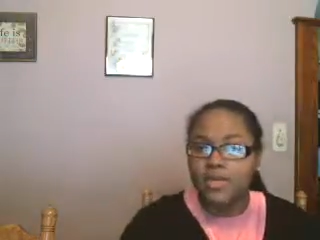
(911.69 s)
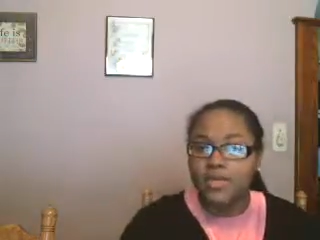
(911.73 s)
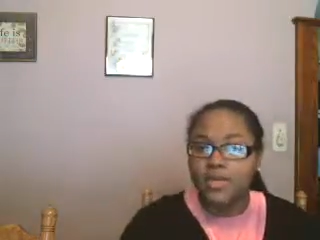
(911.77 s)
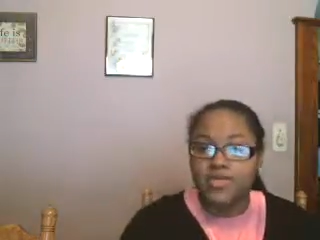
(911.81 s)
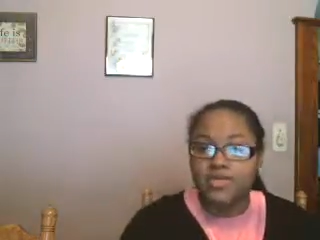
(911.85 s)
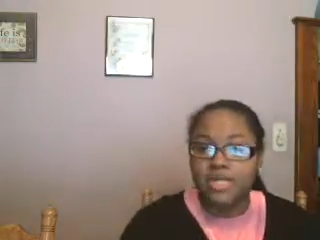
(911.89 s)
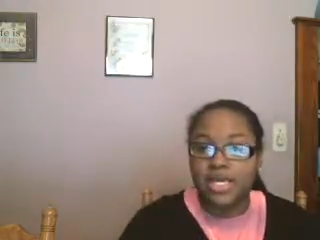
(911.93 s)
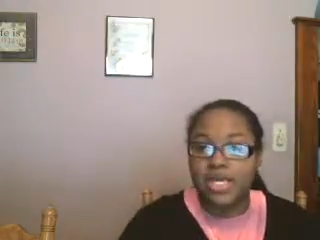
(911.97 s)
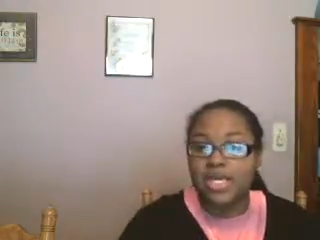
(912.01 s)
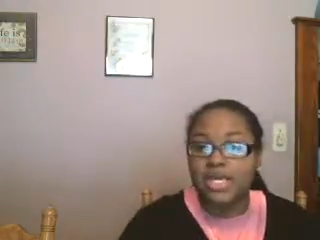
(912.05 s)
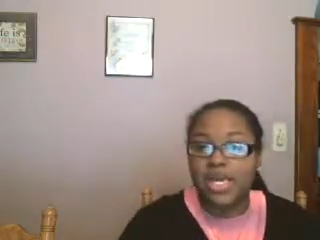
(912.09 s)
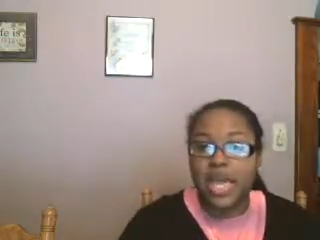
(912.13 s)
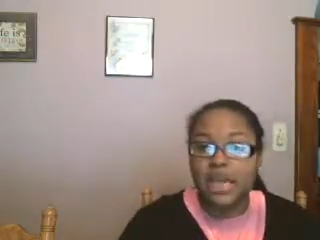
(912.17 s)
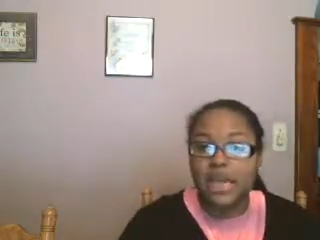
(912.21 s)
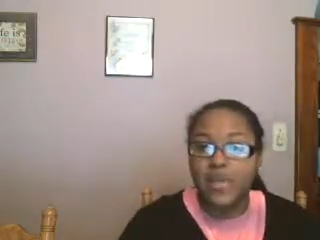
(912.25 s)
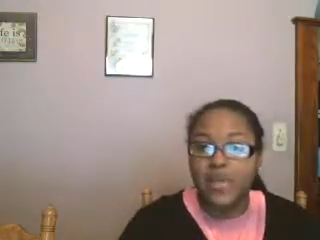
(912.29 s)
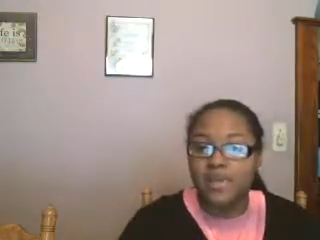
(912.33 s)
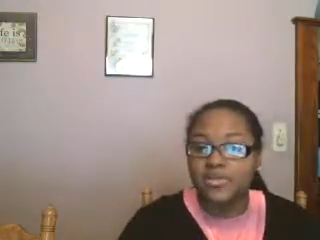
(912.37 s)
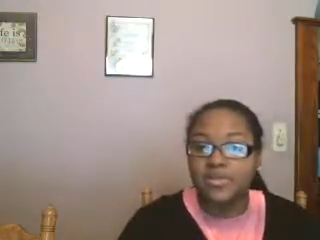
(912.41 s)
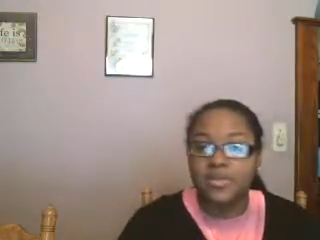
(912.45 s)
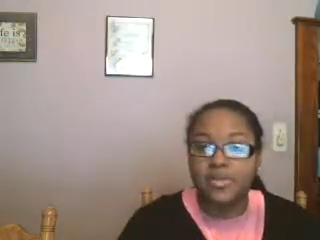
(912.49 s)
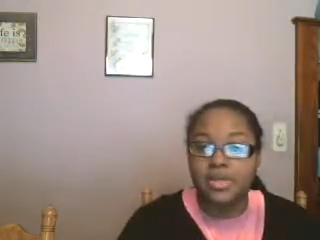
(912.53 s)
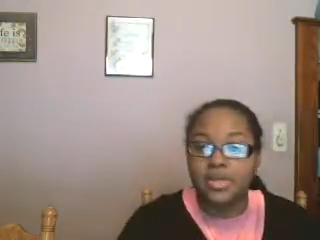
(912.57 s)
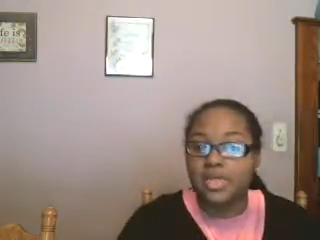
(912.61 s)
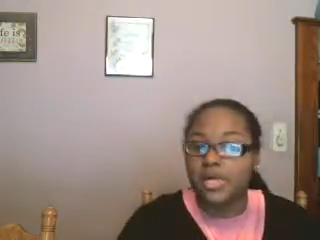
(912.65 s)
He was like, he came
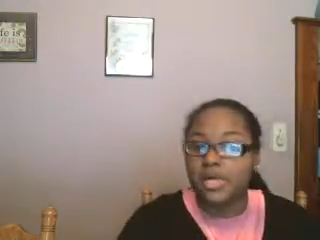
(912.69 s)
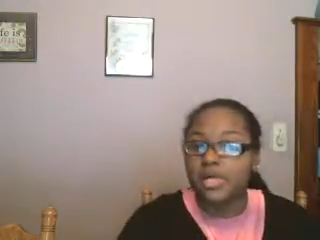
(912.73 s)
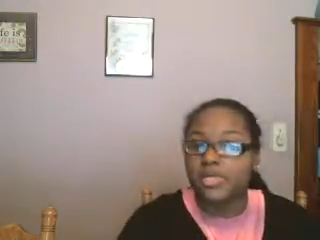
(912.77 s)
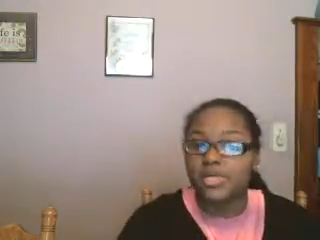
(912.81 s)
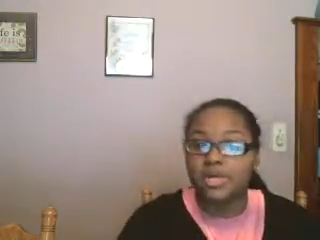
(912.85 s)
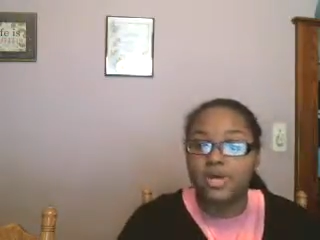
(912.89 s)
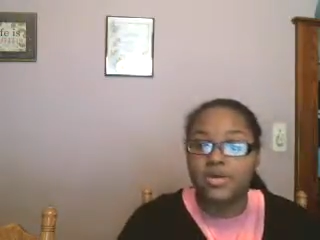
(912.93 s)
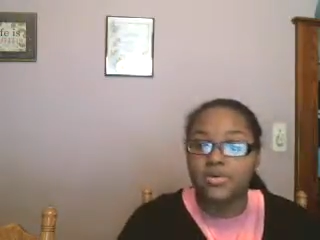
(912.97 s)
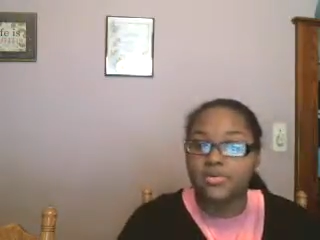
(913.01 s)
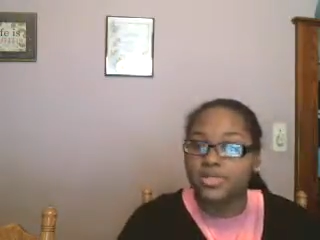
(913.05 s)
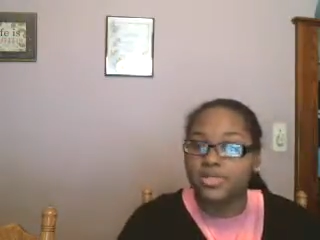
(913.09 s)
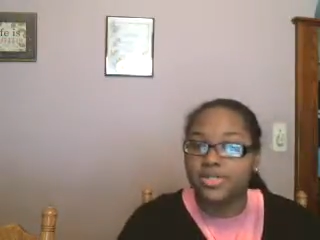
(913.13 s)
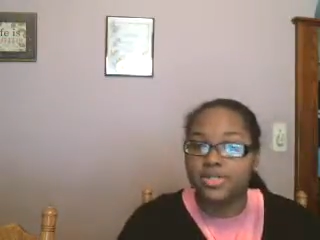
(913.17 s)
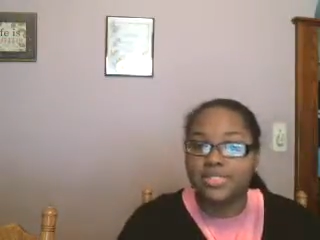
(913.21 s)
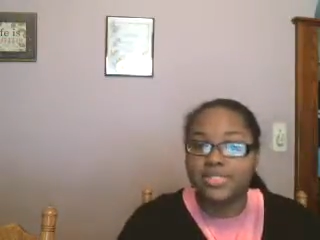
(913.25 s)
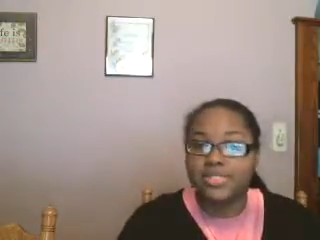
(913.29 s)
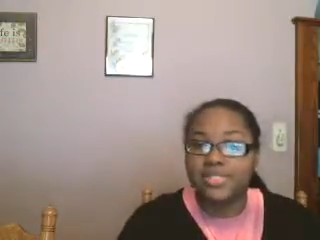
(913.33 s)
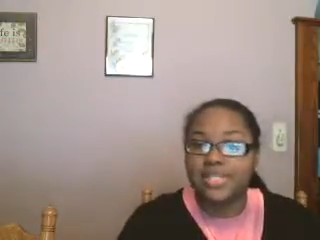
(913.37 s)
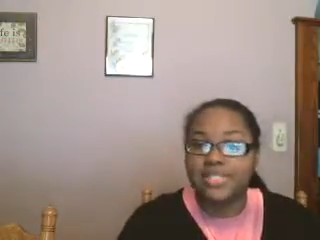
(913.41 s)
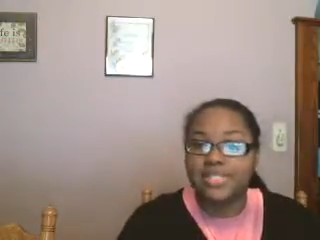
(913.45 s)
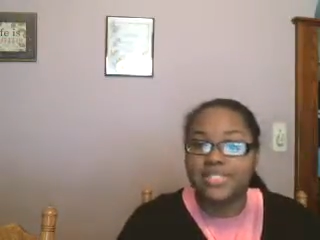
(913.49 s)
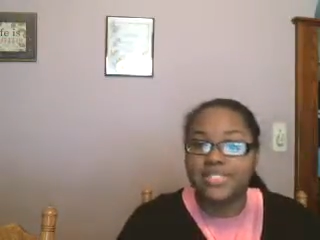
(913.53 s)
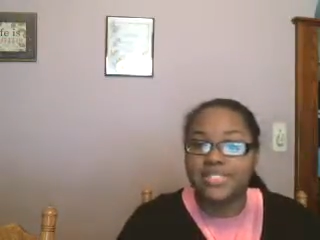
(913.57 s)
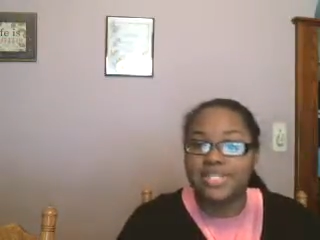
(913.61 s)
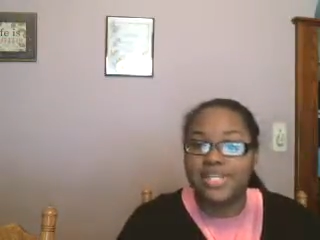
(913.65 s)
up to me like, yo,
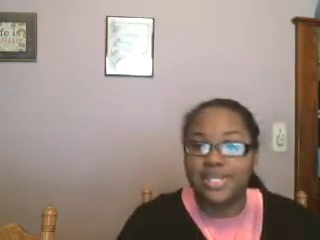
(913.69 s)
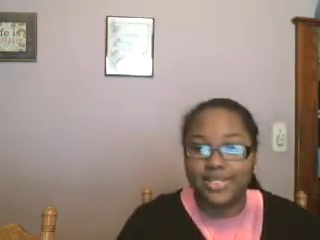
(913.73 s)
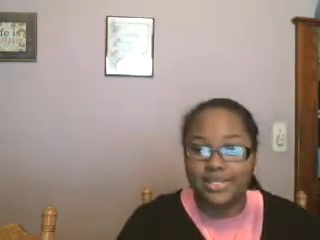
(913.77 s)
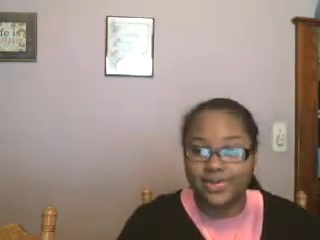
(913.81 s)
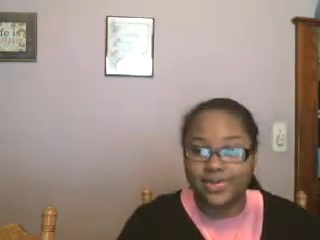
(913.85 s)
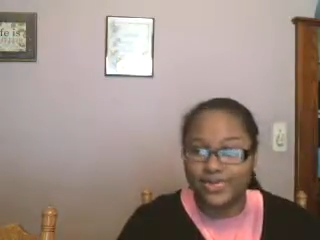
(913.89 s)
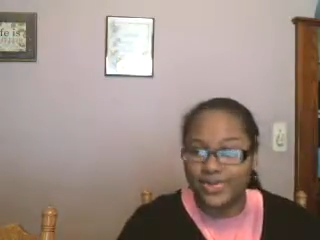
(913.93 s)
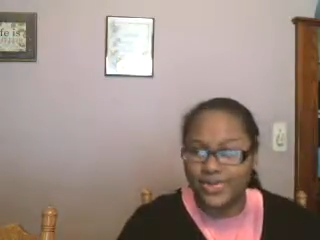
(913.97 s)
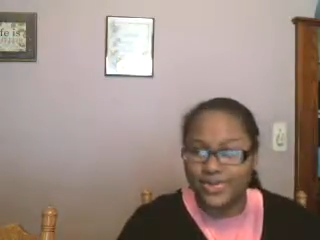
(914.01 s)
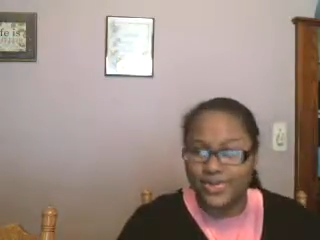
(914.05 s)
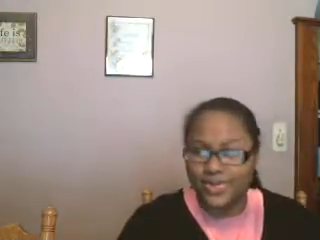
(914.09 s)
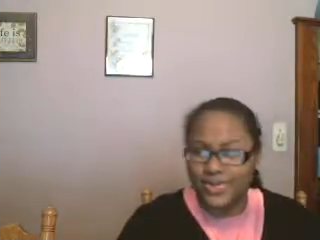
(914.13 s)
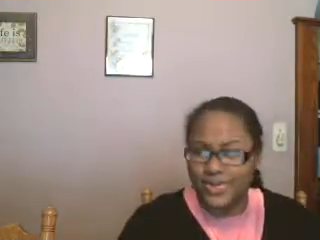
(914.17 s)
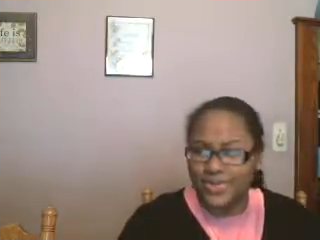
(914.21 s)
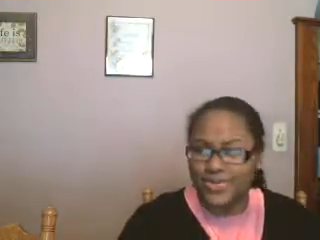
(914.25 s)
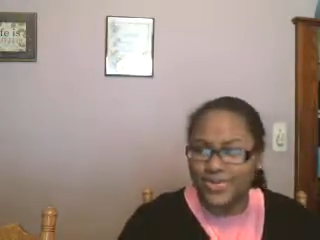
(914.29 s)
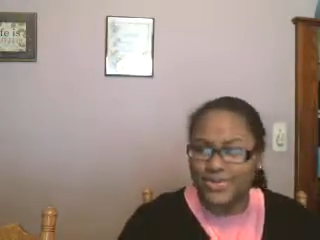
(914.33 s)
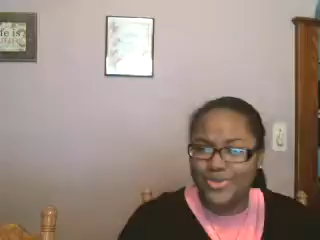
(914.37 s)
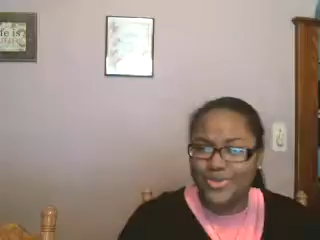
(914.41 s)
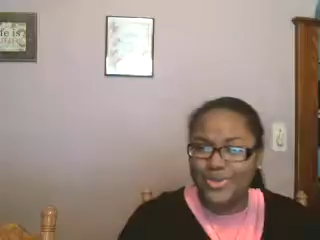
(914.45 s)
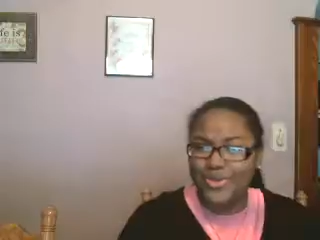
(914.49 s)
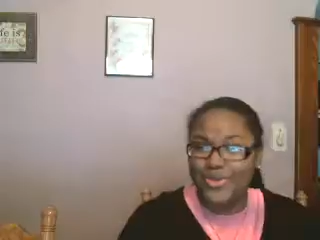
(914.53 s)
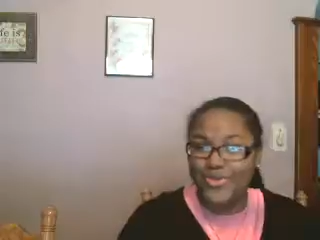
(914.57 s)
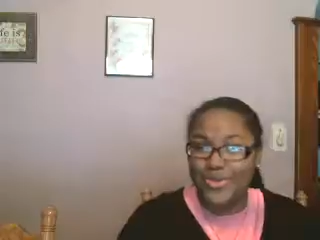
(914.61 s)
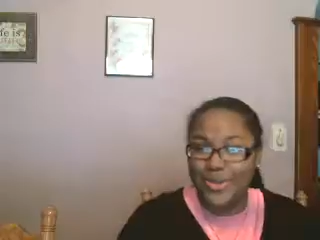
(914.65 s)
JG, you
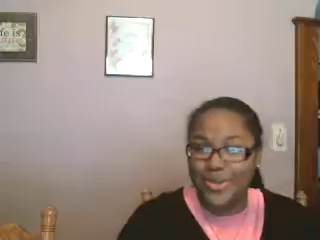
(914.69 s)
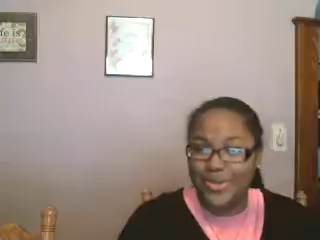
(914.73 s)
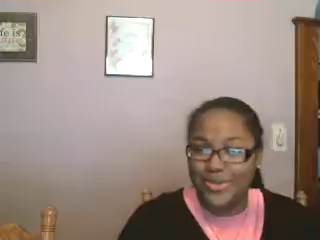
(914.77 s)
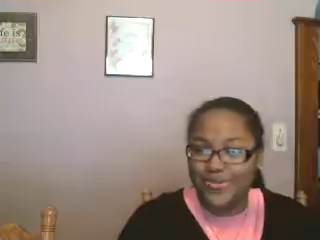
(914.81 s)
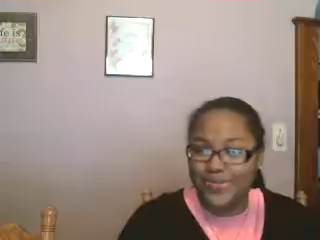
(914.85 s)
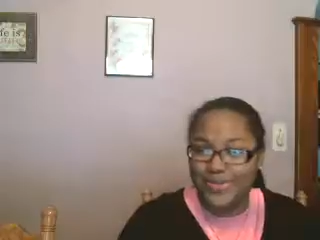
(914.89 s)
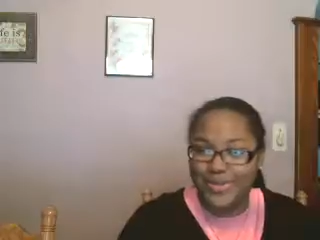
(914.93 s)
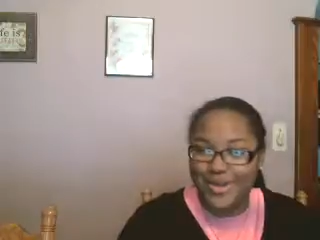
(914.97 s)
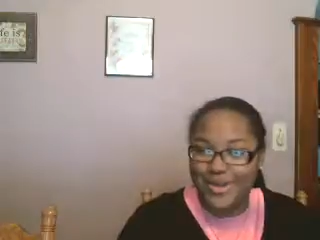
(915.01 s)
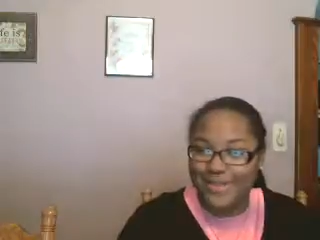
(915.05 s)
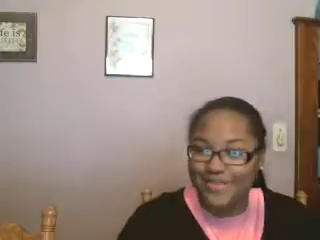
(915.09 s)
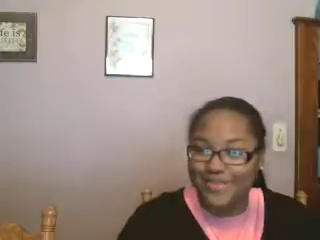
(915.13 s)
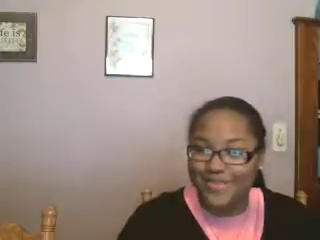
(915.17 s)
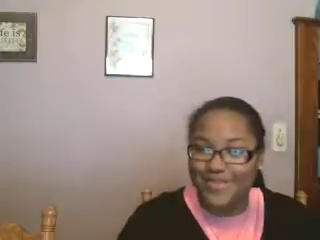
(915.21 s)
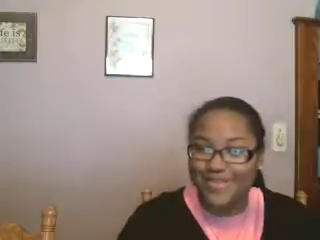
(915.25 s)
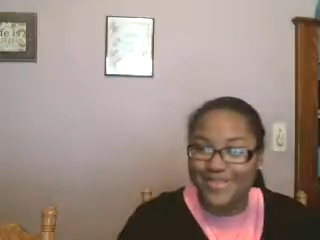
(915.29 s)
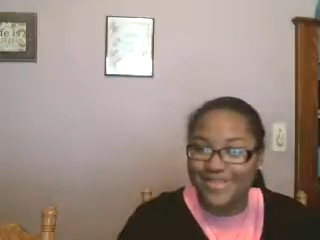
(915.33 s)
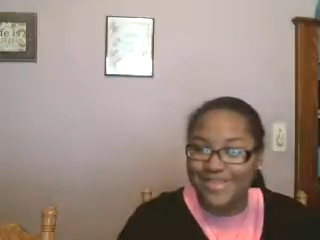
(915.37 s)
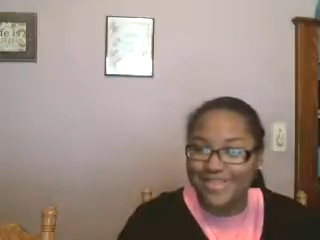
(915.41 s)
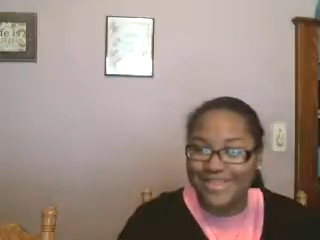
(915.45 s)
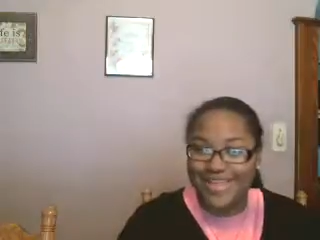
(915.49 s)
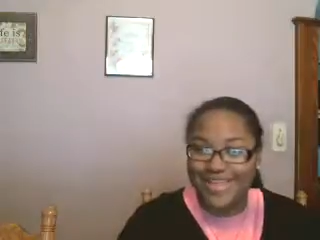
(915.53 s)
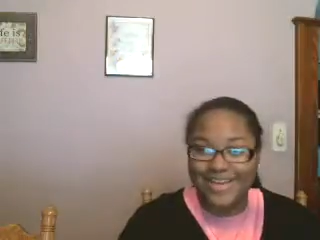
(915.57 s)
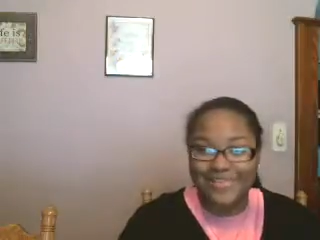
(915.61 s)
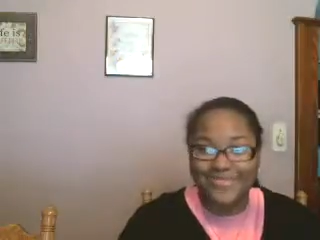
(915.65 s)
think you ready for that
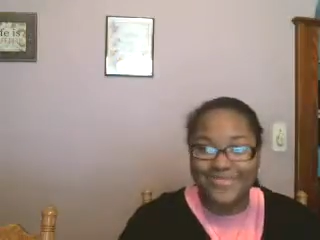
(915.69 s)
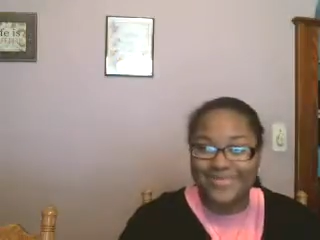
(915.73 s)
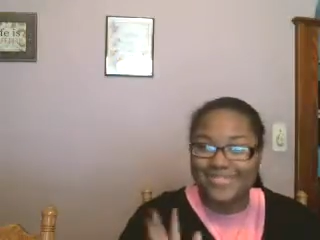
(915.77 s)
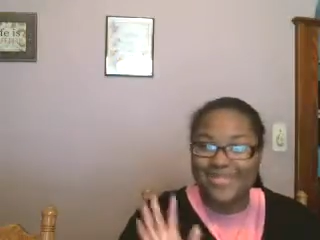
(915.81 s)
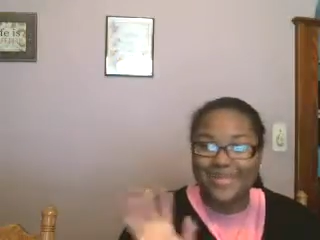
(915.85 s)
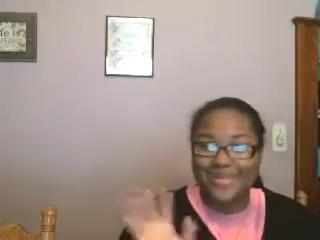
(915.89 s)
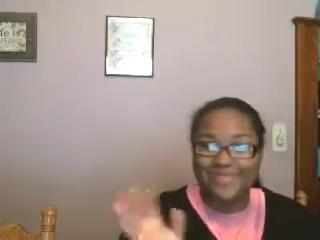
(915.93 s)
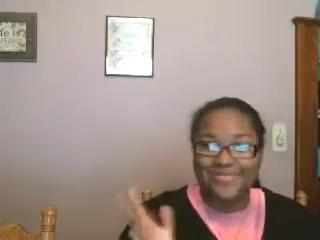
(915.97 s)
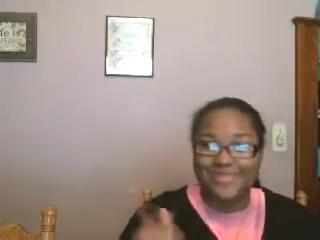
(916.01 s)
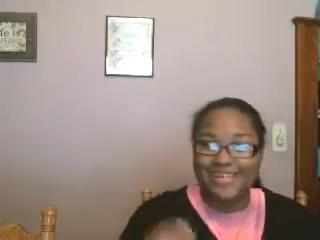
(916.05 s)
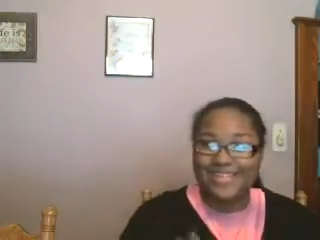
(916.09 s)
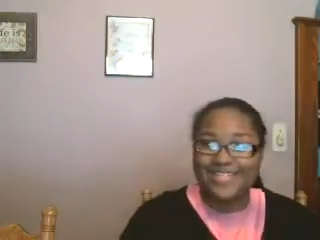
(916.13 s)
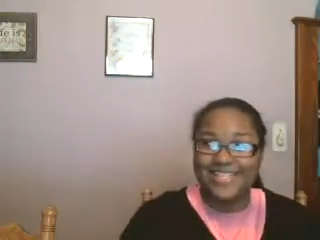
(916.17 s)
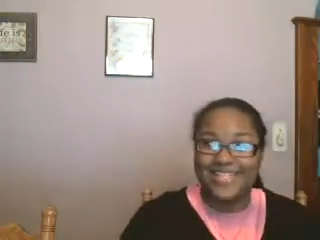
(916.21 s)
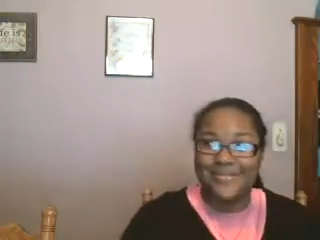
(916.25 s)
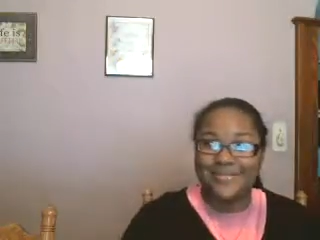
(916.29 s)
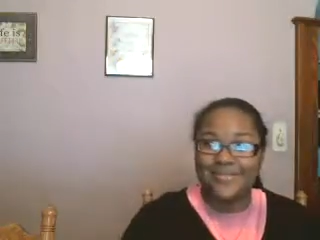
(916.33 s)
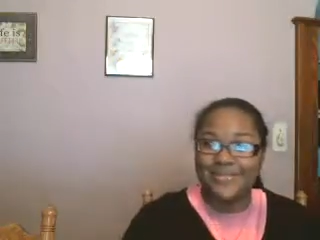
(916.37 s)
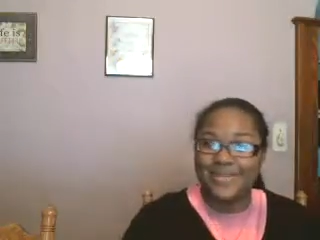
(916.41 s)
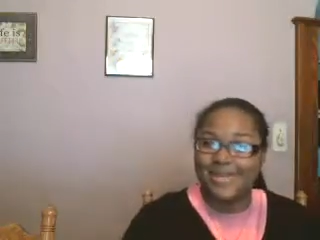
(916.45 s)
music life or something like that?